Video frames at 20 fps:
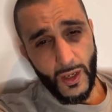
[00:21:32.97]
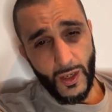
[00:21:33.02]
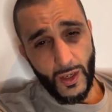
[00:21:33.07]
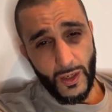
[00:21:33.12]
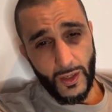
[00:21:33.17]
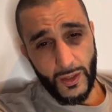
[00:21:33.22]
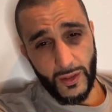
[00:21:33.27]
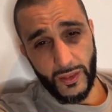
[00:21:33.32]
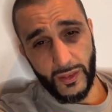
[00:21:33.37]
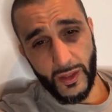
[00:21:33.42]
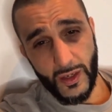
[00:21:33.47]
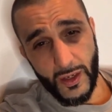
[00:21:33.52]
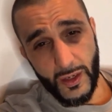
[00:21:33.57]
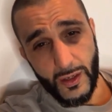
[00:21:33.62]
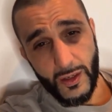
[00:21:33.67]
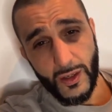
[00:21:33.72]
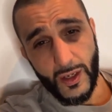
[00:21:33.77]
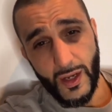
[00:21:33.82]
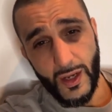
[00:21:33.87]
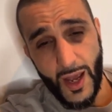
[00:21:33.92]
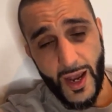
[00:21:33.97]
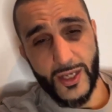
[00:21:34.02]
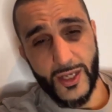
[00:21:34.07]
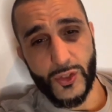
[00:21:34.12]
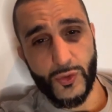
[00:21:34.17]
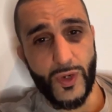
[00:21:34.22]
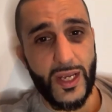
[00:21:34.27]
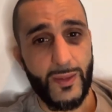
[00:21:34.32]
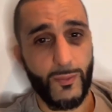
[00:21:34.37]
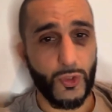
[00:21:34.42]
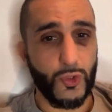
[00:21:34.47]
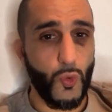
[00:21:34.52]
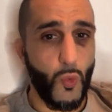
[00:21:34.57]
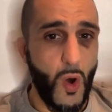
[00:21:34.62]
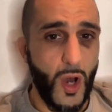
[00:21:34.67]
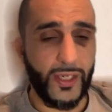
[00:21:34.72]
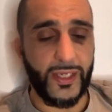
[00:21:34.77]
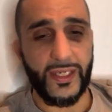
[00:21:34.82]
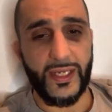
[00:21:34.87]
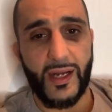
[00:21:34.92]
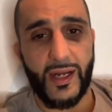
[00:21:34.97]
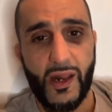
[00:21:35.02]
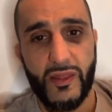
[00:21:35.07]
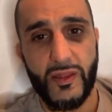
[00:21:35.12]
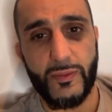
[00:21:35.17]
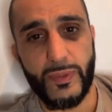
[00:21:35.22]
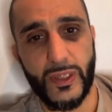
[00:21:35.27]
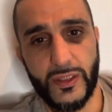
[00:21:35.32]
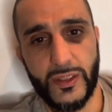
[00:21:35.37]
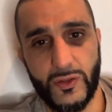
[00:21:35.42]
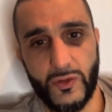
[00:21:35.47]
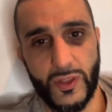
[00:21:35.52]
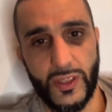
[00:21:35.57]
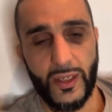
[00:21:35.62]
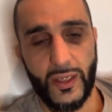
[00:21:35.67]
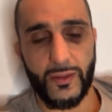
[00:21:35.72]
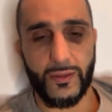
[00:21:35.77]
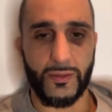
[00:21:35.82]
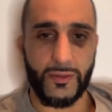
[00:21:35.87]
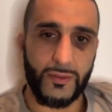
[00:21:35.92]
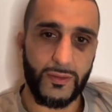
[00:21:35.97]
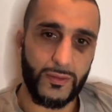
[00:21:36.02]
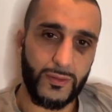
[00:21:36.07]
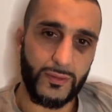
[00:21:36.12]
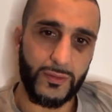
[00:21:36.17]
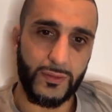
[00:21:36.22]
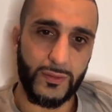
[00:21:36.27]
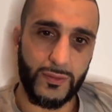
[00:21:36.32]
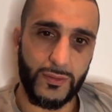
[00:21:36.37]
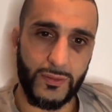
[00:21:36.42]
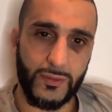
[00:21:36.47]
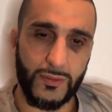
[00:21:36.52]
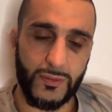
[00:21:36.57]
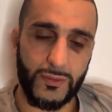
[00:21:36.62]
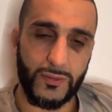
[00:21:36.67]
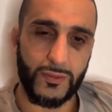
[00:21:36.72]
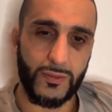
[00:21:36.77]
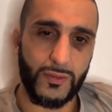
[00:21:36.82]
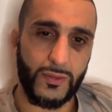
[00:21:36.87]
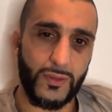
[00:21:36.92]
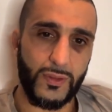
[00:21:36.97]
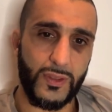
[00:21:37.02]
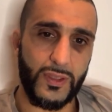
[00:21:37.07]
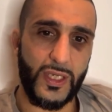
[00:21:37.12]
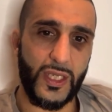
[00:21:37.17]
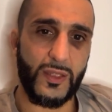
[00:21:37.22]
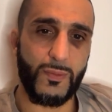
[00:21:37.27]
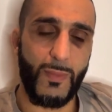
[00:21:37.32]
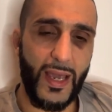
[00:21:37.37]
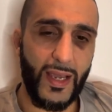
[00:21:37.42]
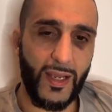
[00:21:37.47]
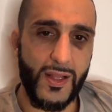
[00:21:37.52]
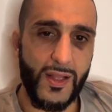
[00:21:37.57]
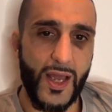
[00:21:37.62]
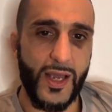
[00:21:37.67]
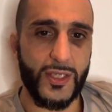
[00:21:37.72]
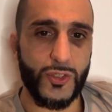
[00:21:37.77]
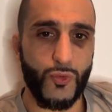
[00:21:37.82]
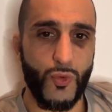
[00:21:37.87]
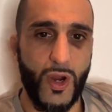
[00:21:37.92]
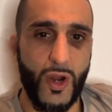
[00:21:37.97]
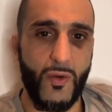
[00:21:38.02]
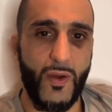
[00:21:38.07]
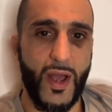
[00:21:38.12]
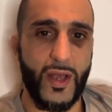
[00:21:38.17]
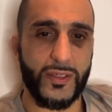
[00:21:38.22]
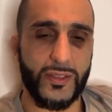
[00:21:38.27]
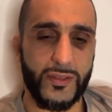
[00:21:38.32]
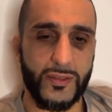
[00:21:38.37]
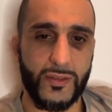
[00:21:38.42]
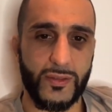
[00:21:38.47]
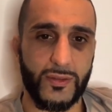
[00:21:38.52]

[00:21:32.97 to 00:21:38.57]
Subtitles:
Their clients were able to walk in and out of the building today. Yet my clients were harassed.